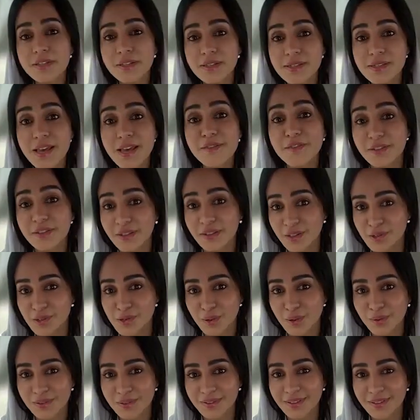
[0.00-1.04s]

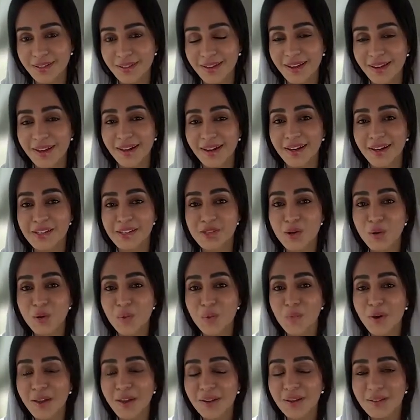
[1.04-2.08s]
37 years old.
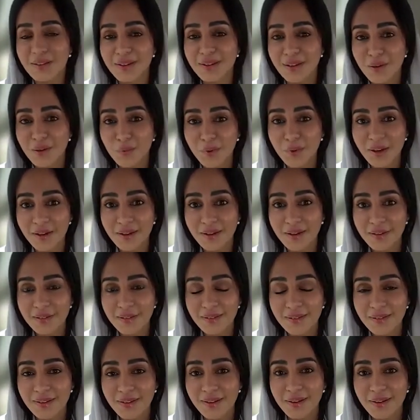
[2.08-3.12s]
So when
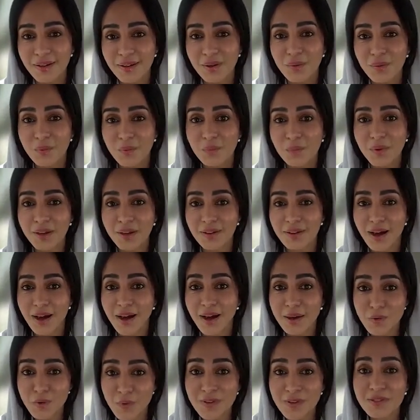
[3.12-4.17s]
I
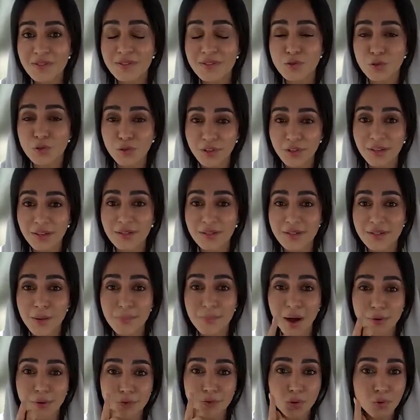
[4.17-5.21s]
went to
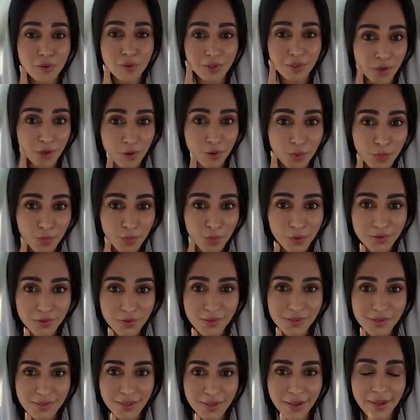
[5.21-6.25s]
read about only
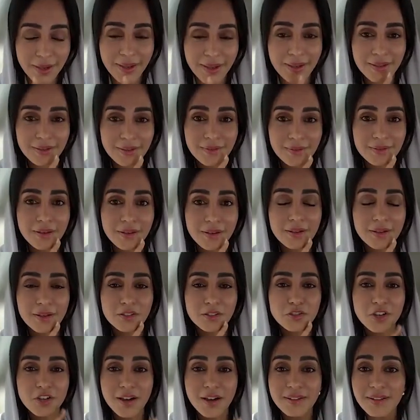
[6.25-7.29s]
hormones
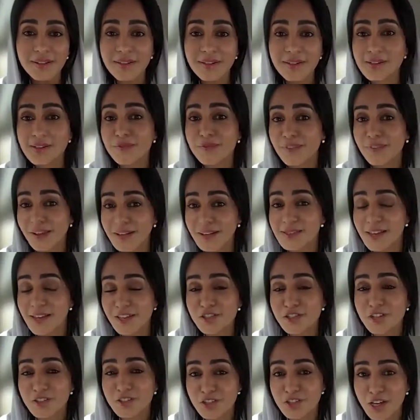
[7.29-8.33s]
in Chinese
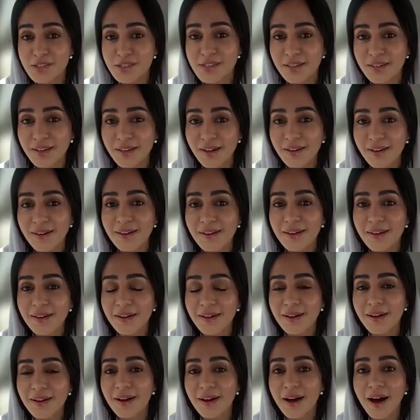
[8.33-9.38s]
civilization, Jessica,
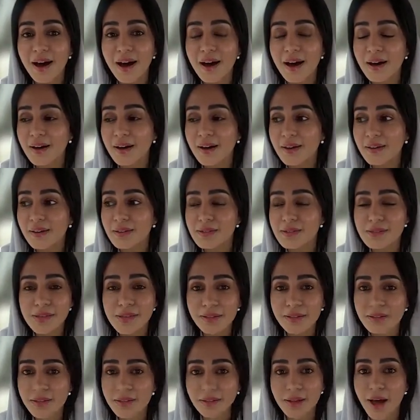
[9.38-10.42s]

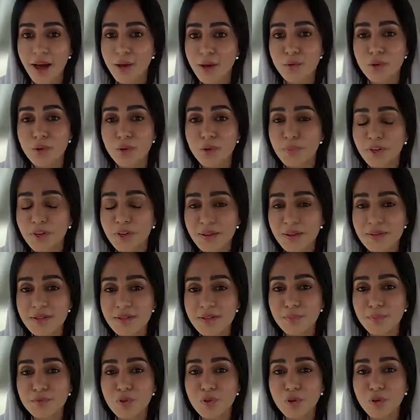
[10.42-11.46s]
I would
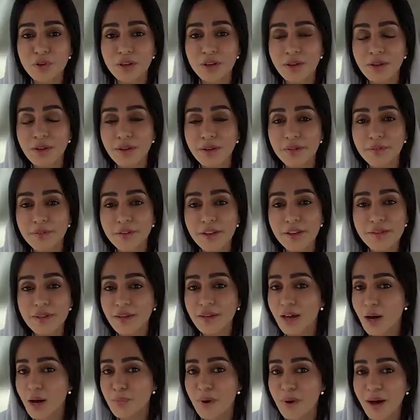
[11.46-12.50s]
be end up
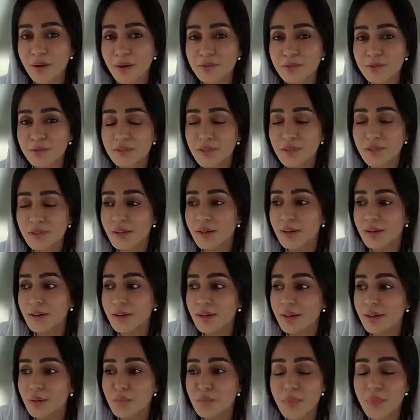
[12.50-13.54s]
reading about
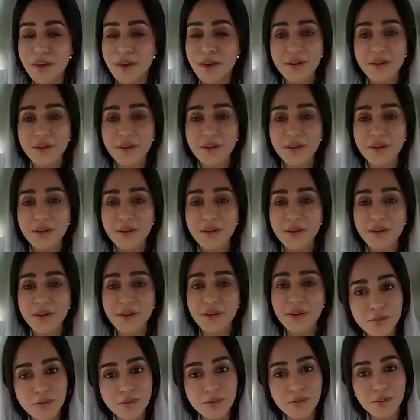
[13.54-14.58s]
many
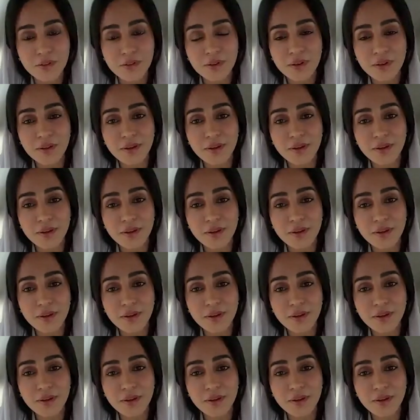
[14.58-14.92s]
foods